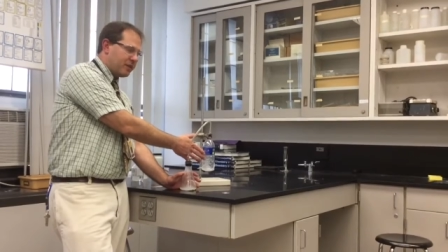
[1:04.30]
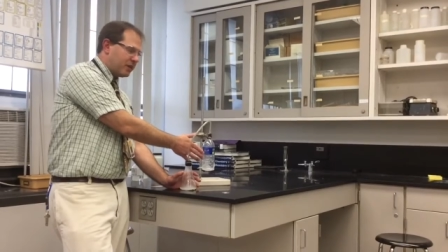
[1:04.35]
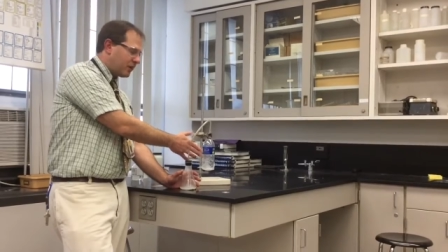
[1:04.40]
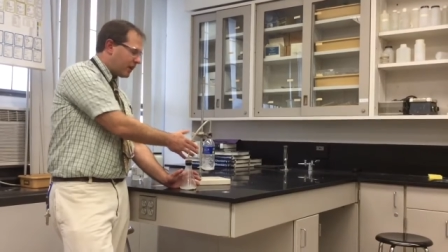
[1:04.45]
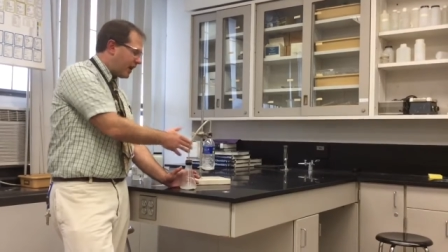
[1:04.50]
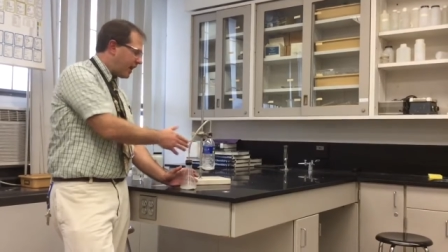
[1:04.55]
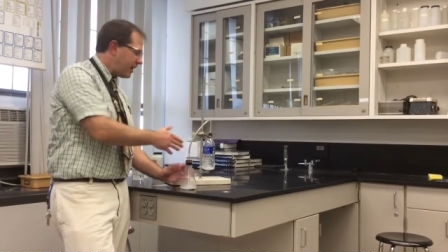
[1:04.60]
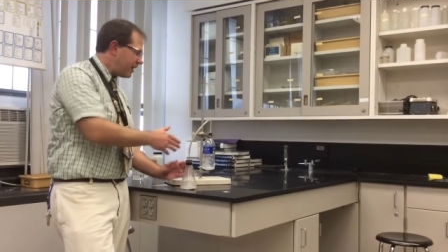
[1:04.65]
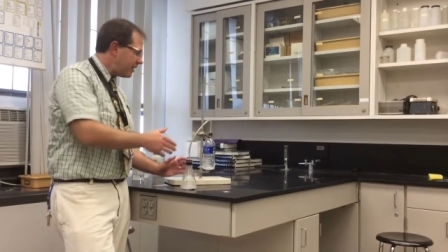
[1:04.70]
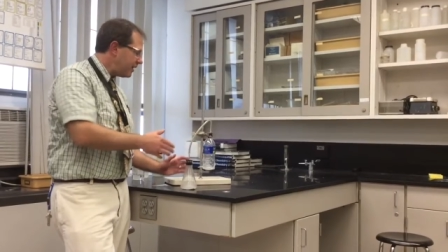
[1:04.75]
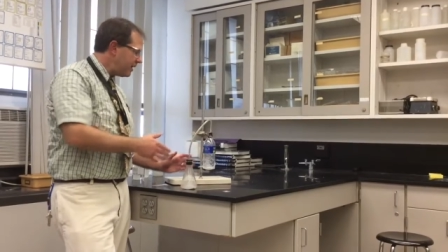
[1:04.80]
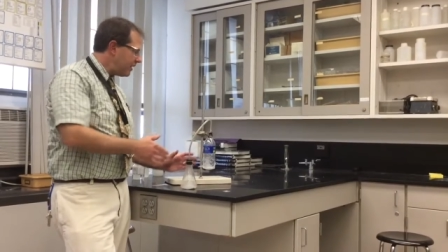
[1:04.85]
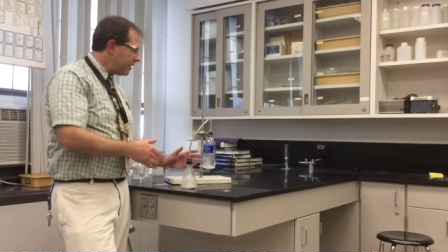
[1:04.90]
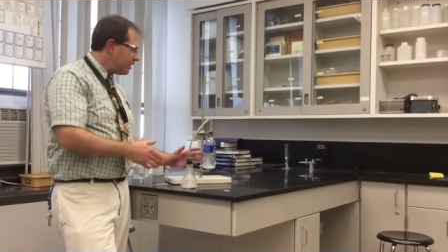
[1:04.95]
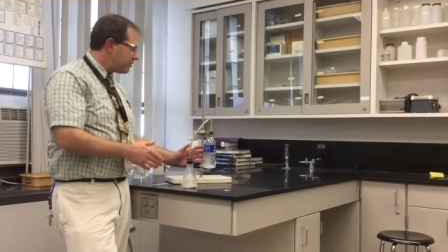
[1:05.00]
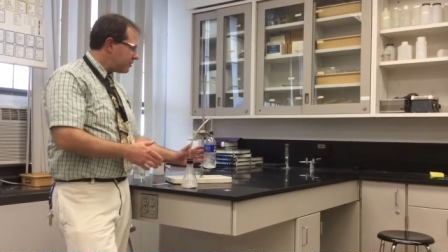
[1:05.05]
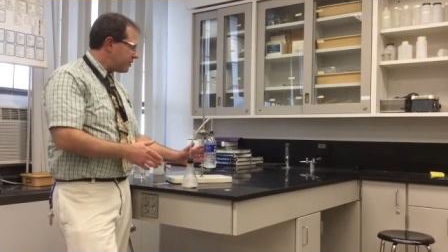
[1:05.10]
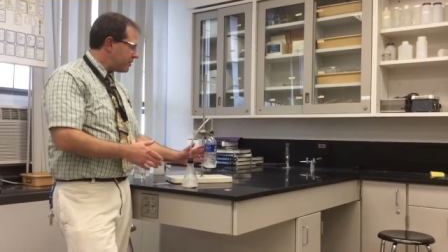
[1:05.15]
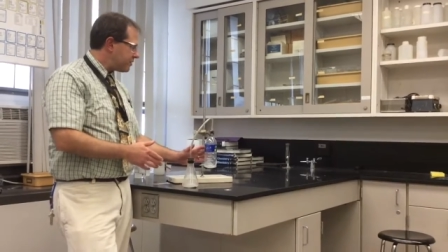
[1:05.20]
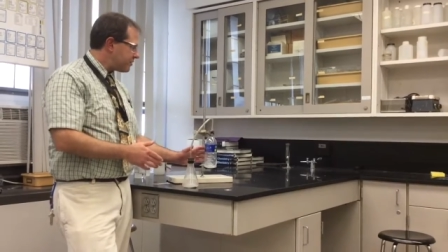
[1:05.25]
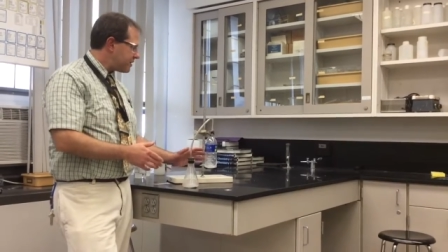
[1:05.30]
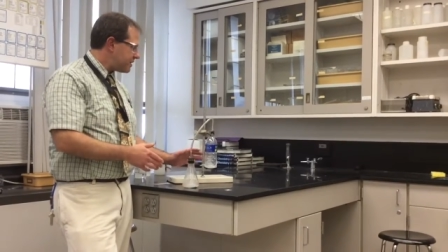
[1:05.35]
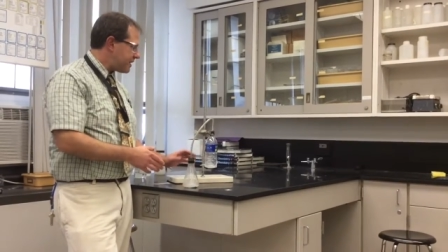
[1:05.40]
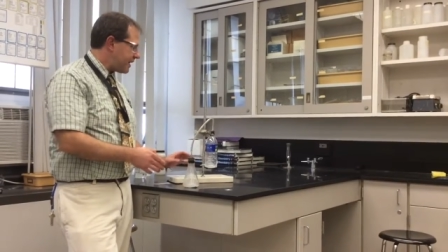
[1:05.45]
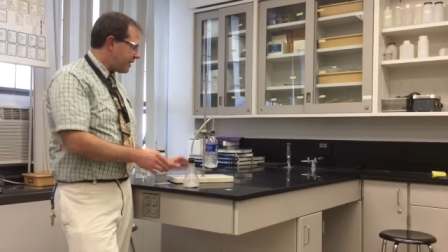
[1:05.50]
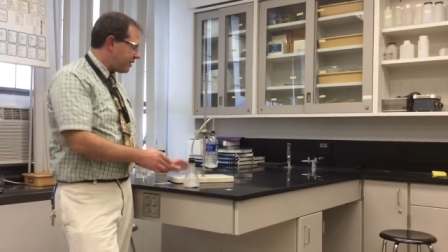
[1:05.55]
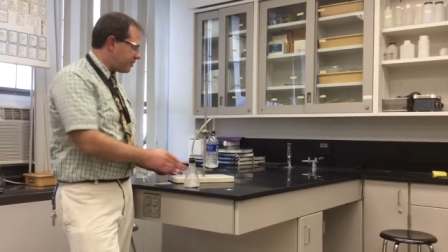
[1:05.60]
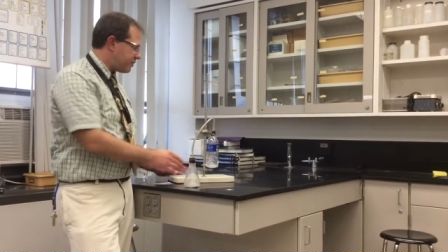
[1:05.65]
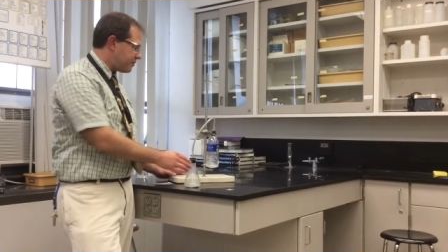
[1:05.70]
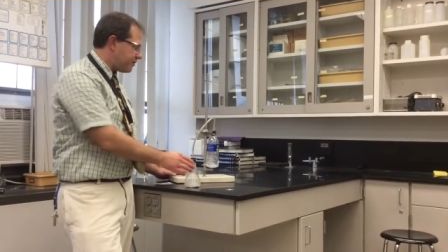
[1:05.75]
Okay? So this
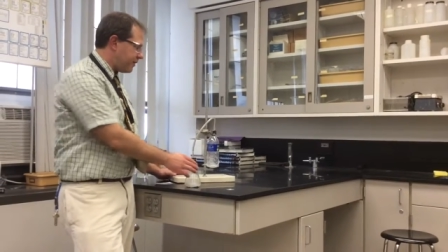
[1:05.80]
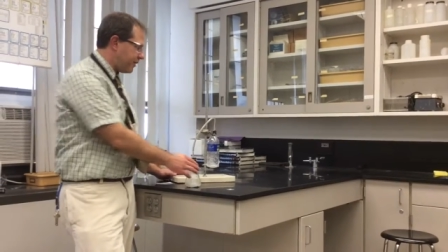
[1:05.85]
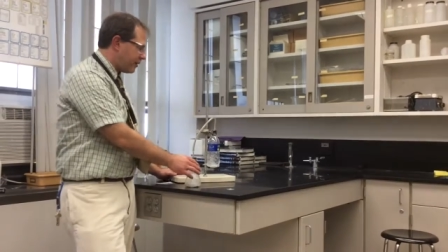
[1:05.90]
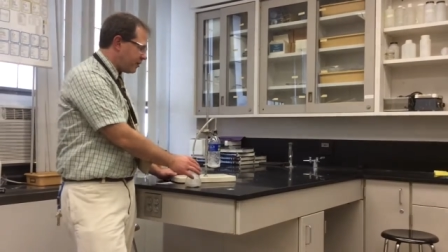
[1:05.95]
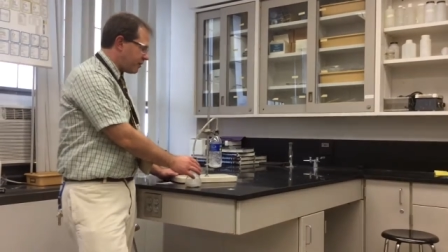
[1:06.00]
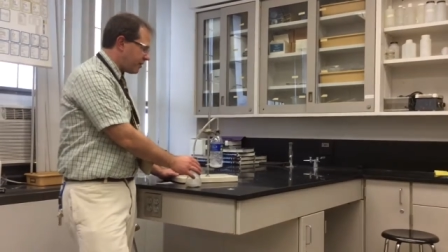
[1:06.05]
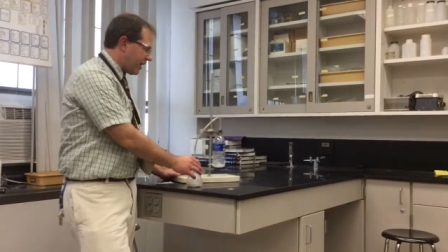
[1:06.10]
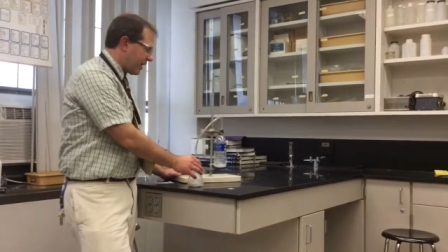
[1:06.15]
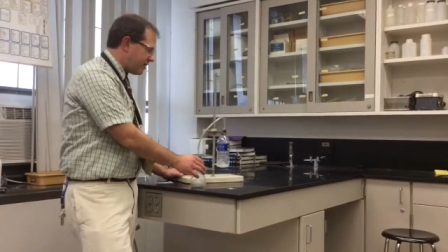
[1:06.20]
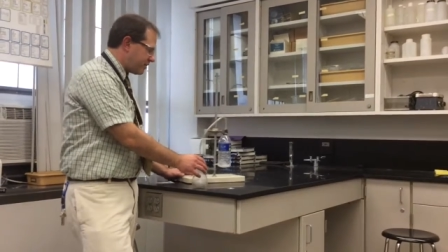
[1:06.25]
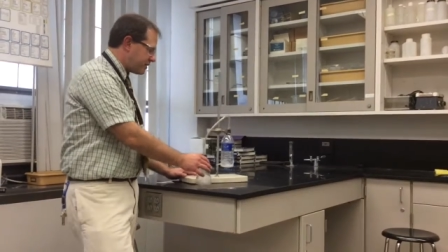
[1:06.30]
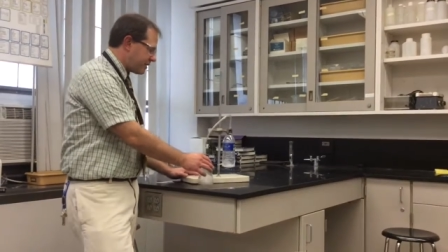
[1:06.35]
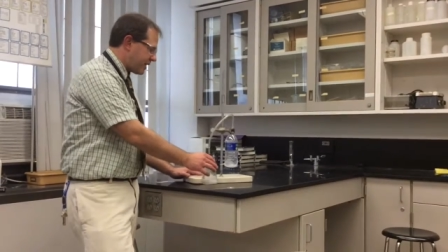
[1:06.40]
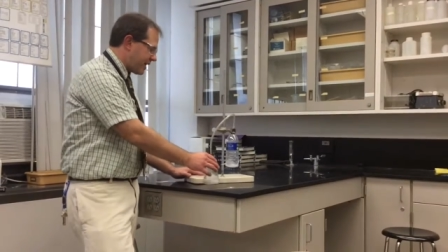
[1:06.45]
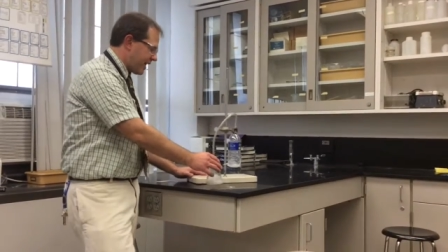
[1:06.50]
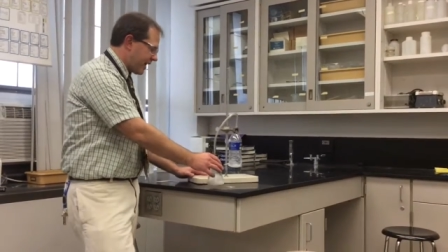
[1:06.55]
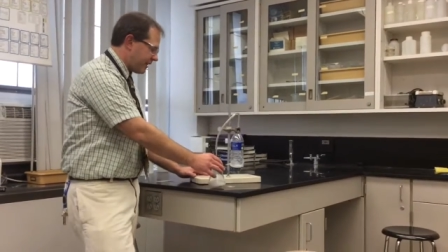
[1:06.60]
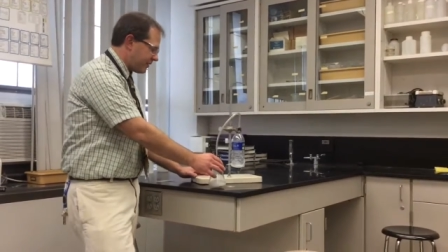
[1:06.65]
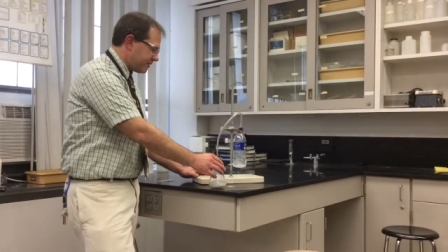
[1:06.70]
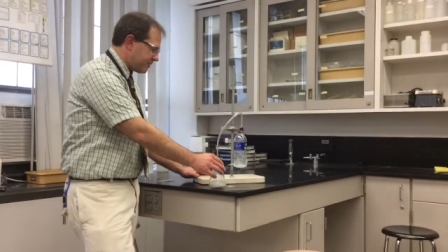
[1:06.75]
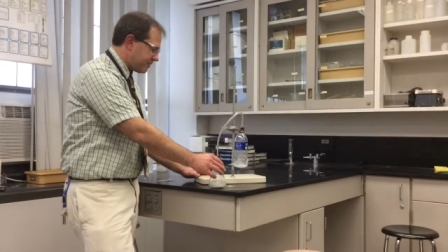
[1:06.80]
container is filling with hydrogen gas.